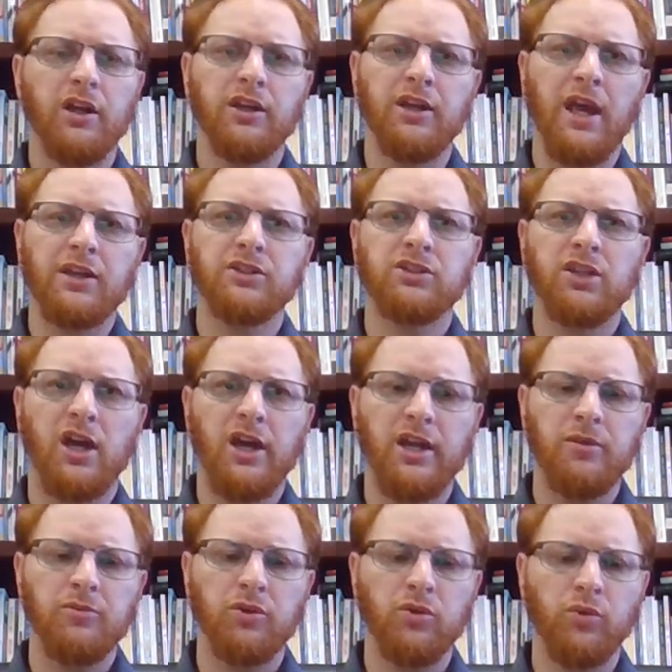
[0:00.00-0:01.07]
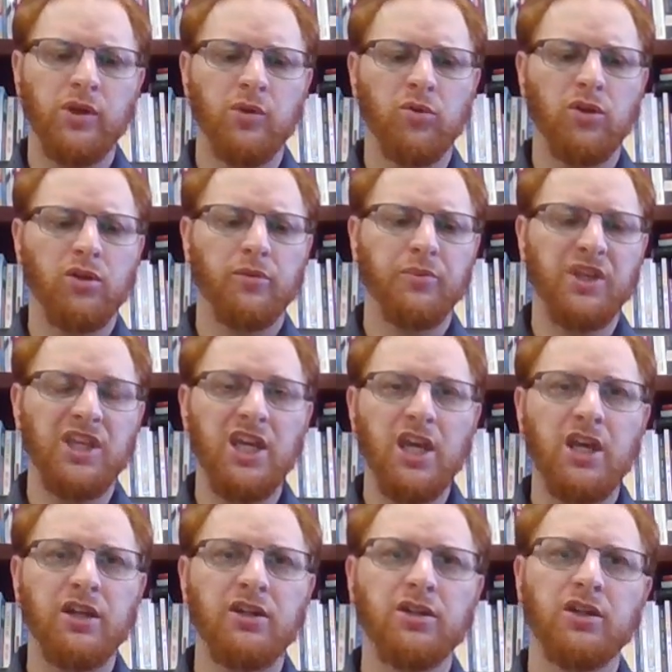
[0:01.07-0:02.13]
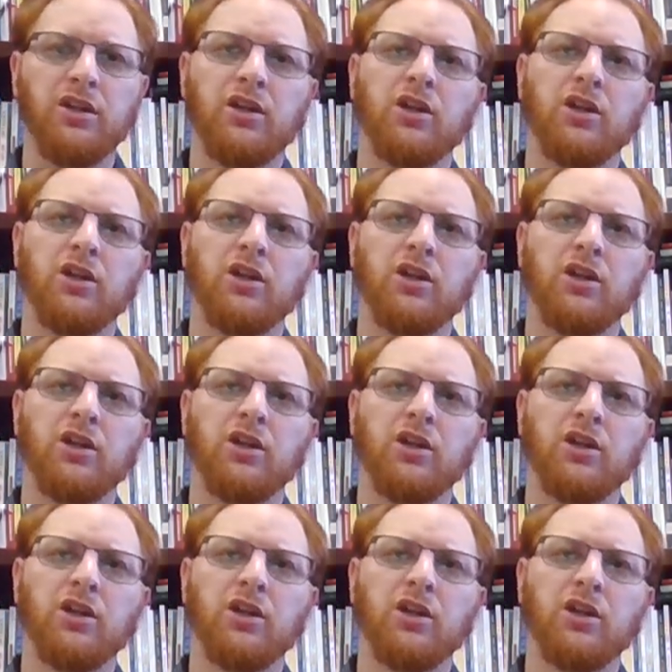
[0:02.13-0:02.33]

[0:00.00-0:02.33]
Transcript: Next time, we will begin